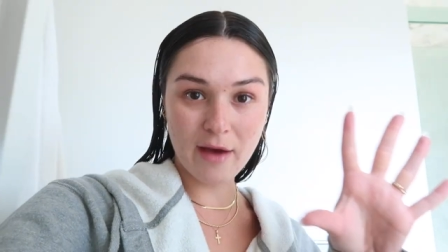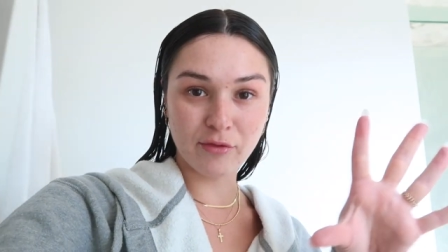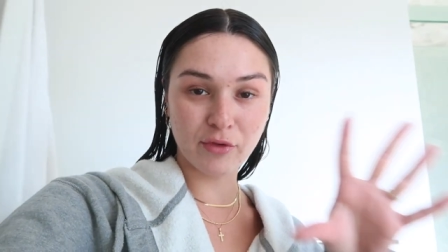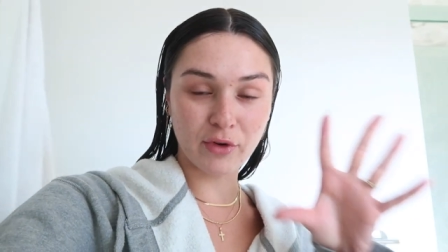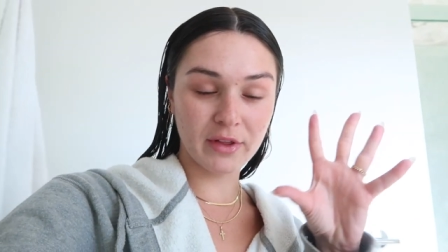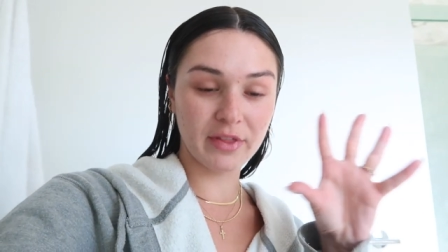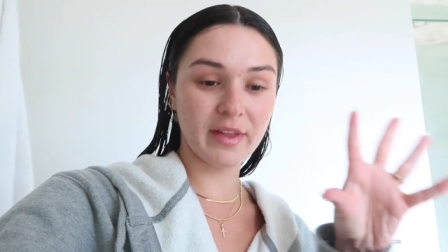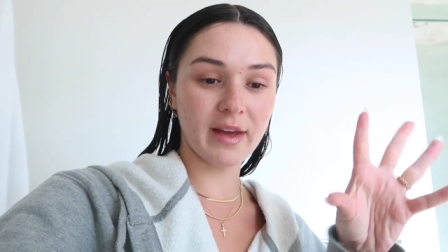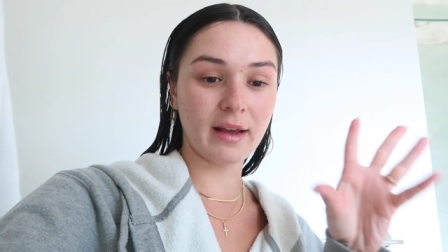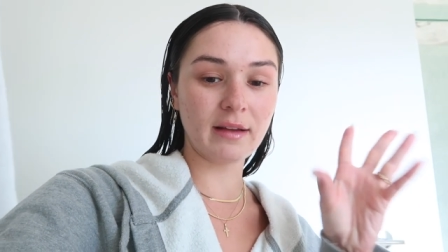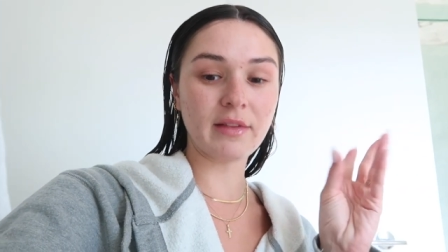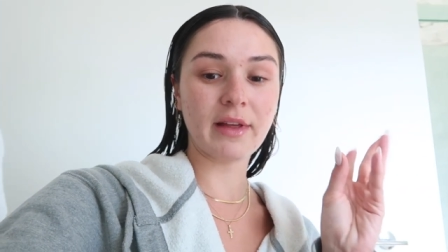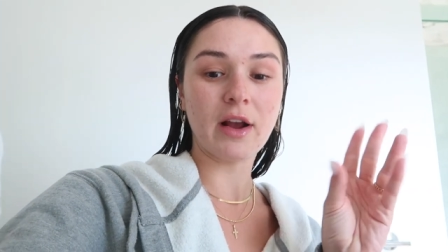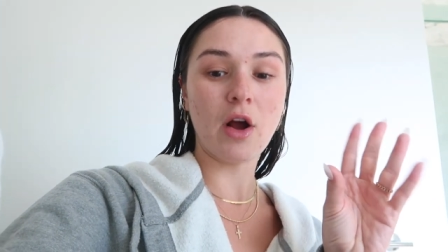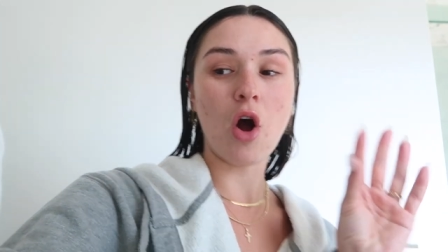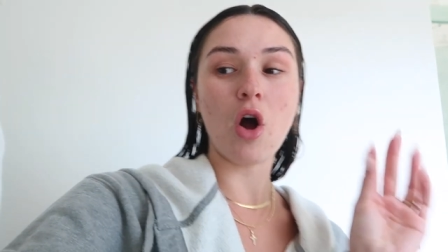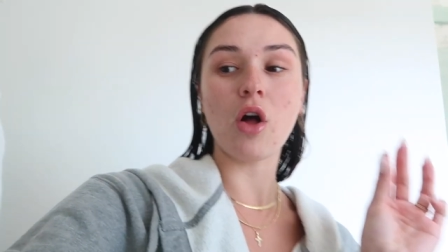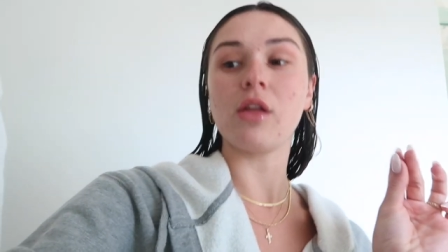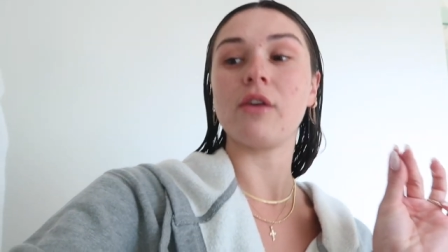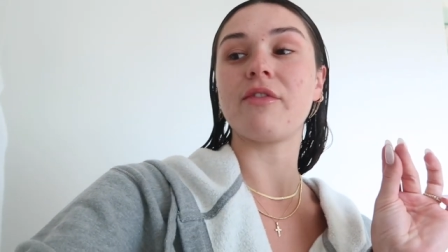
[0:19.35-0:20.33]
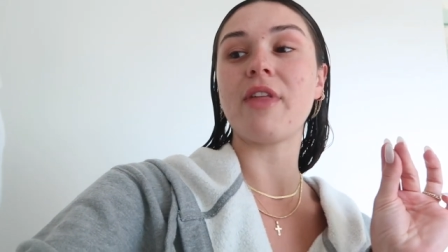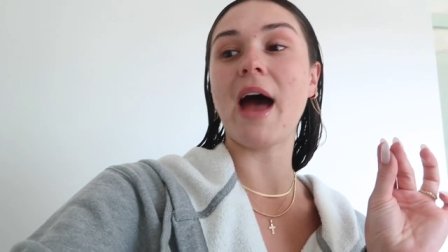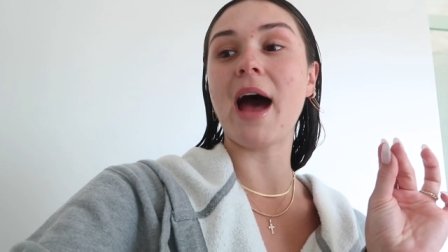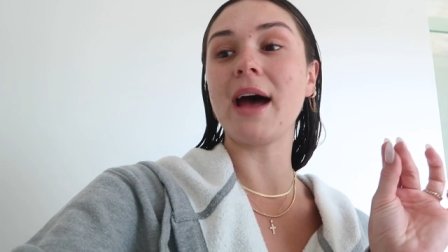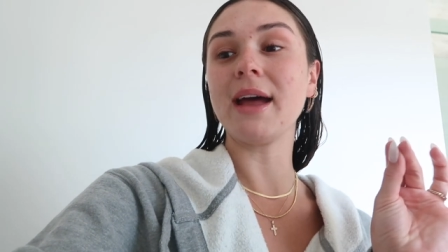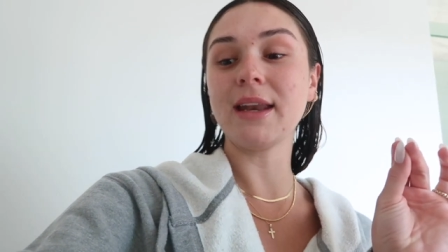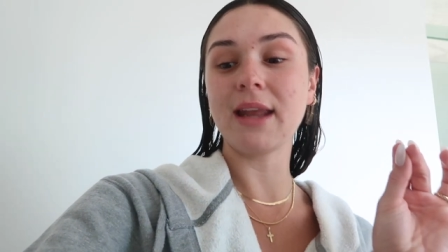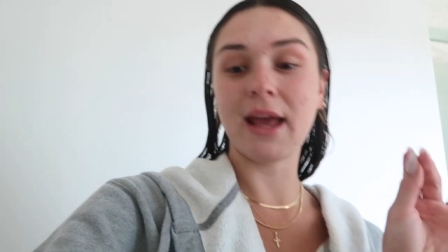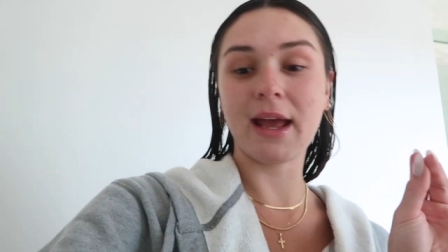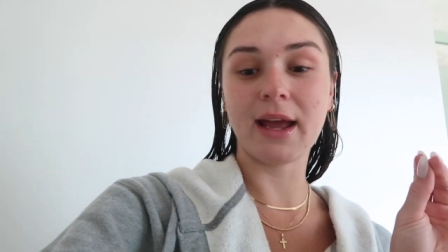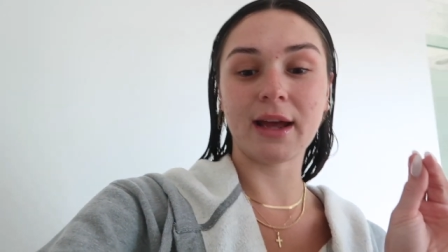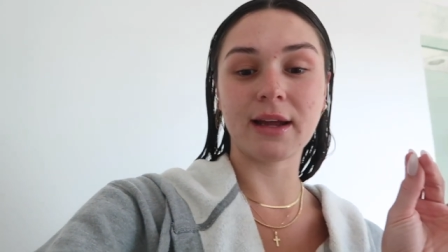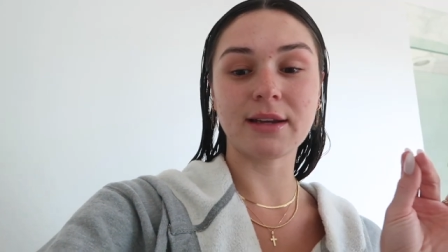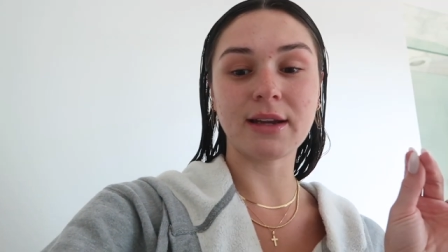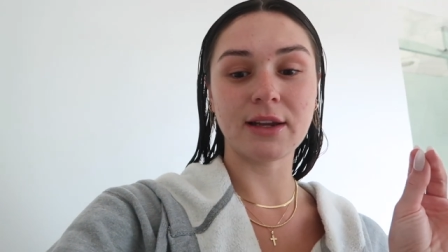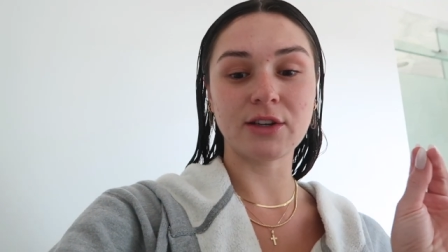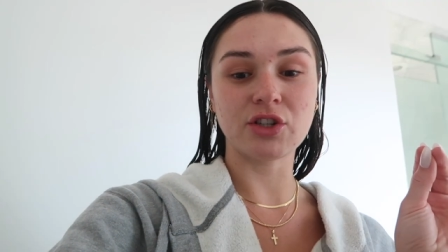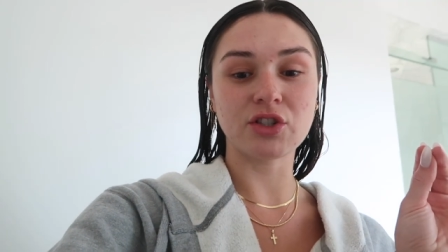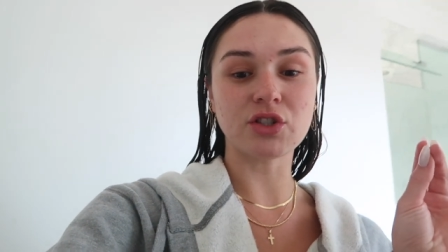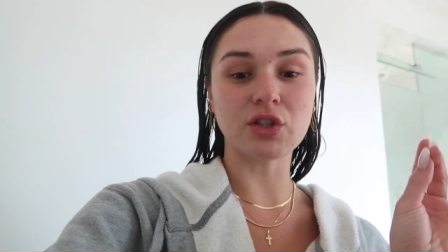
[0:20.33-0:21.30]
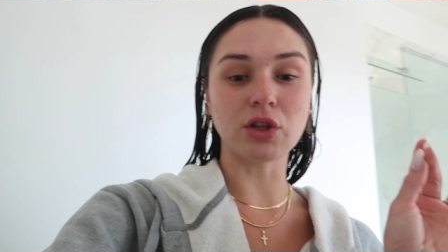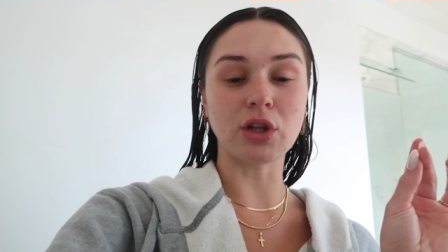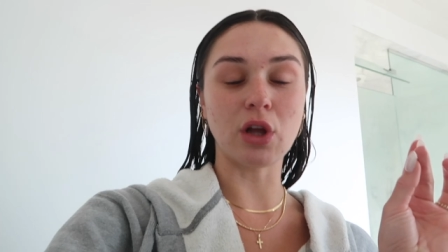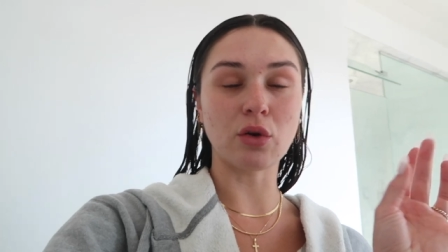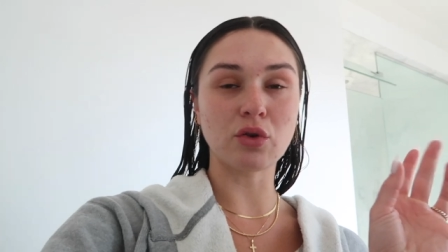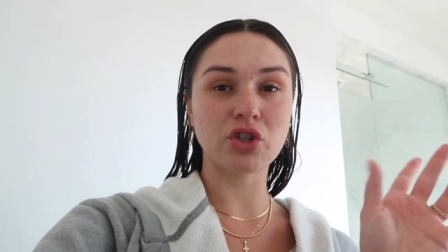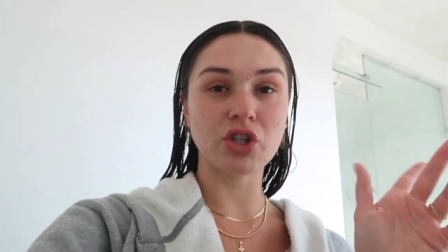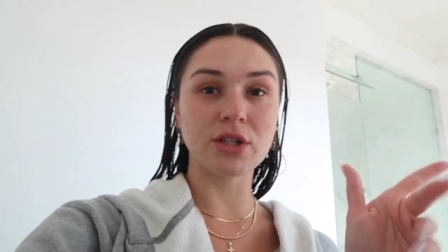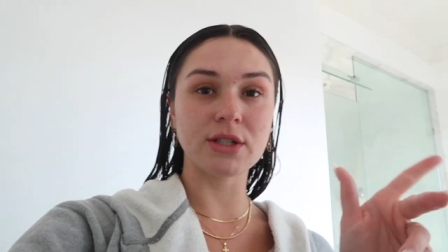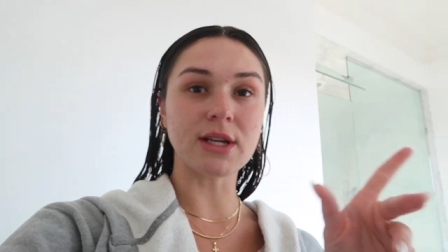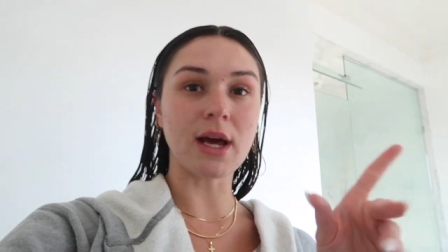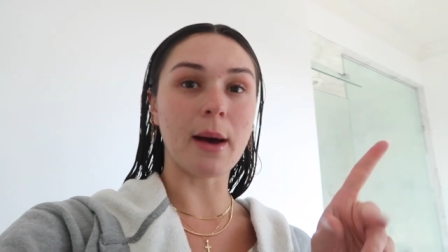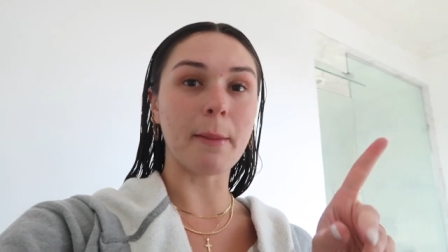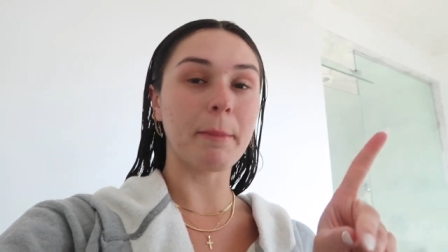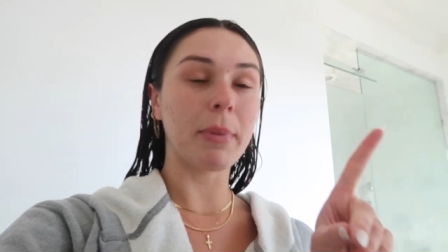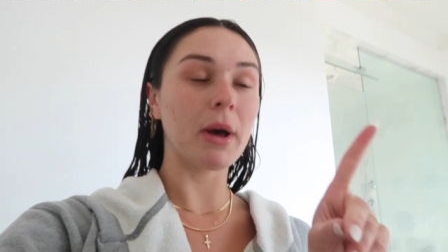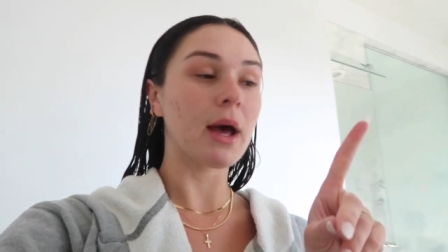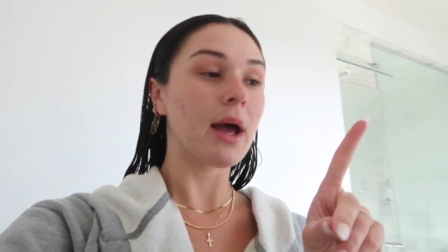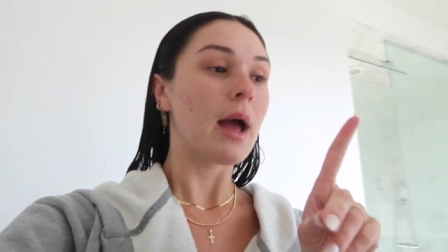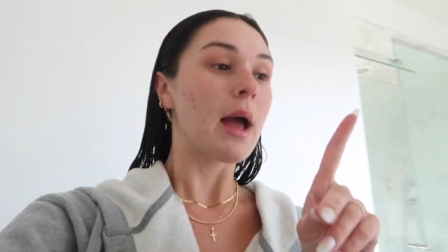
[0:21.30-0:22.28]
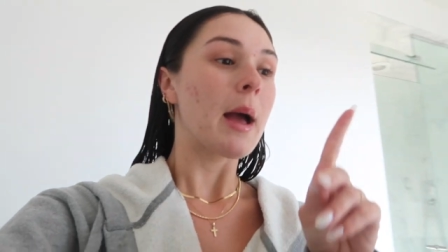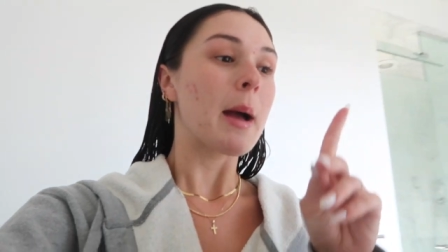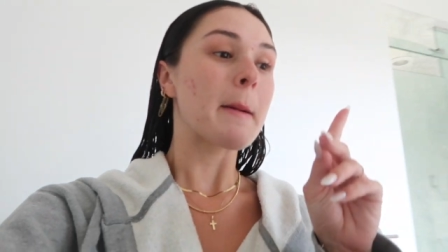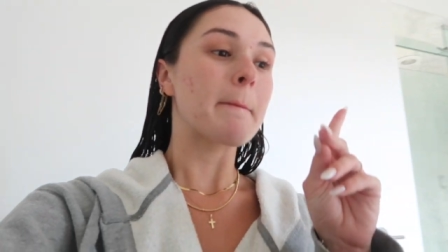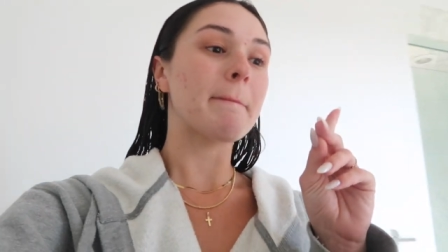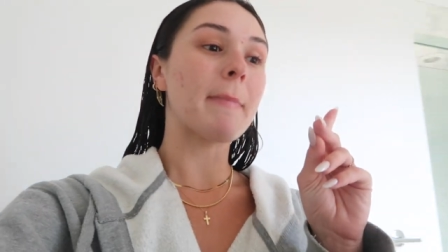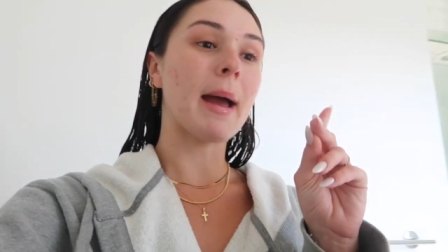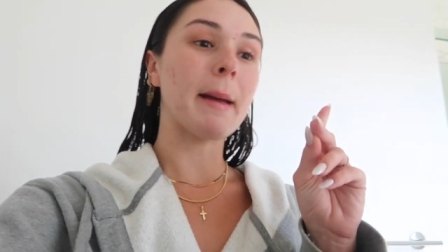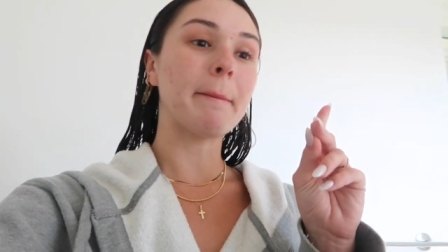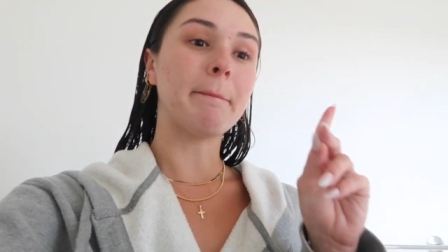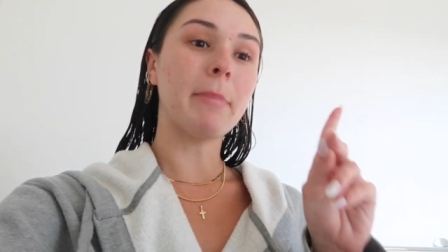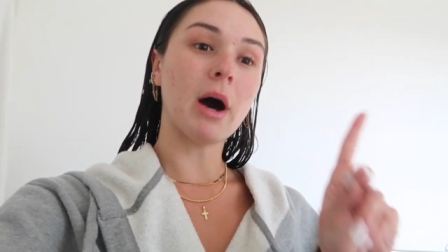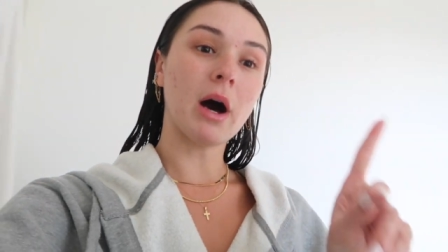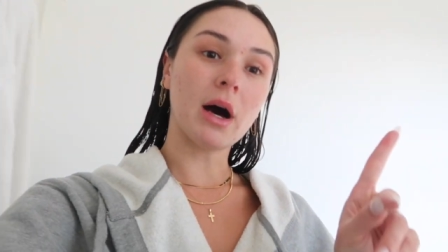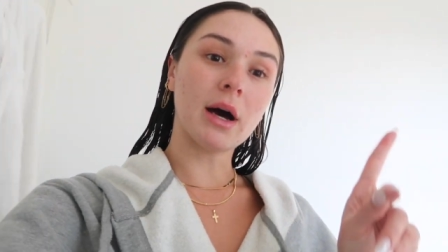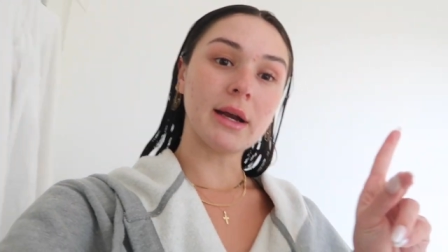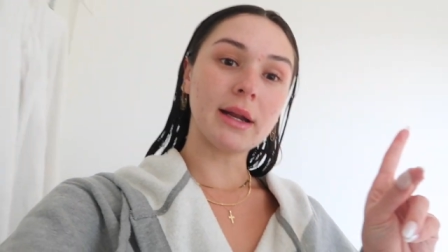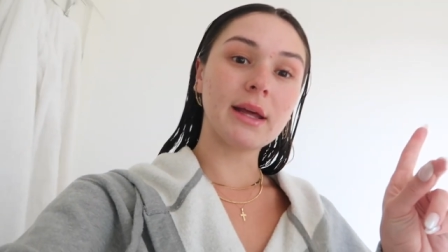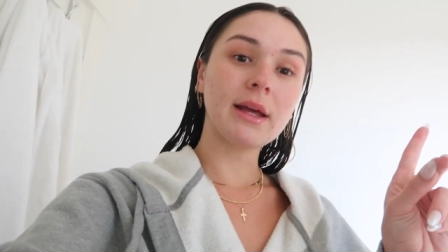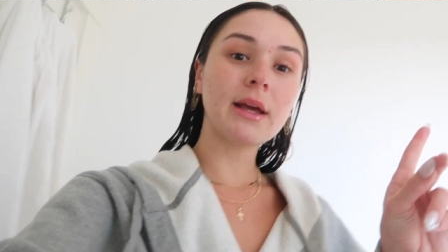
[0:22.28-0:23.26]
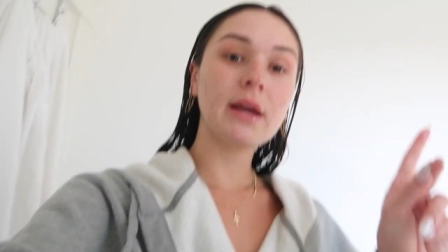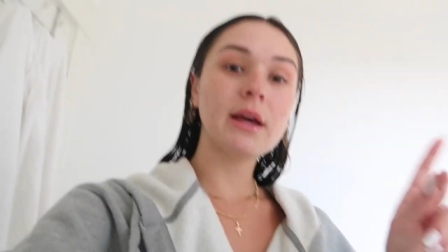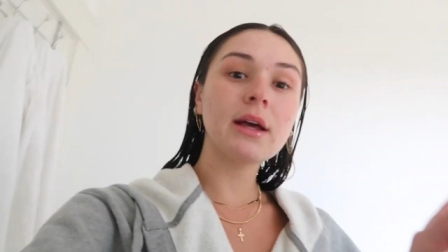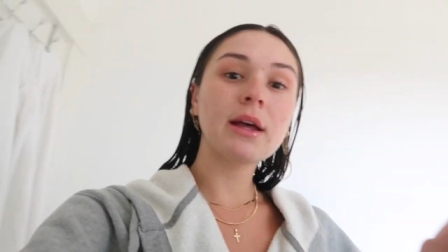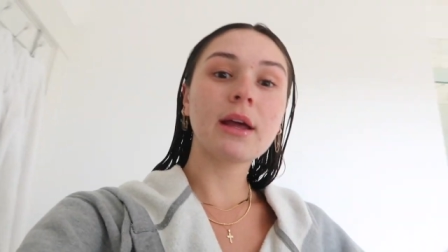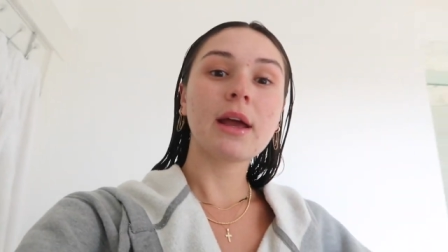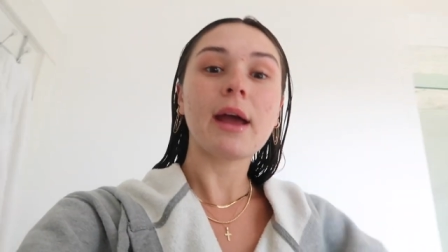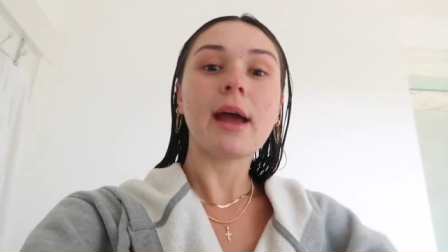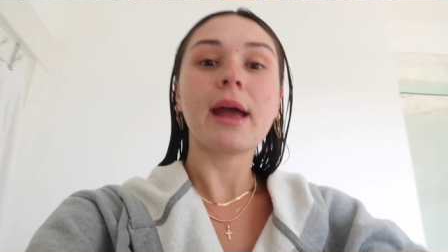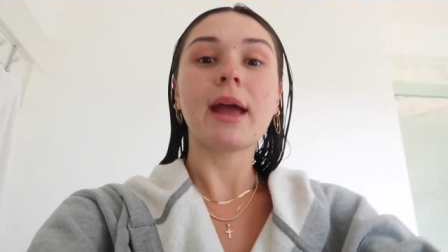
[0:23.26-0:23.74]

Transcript: everything, like all of that, and I just lotioned up my body,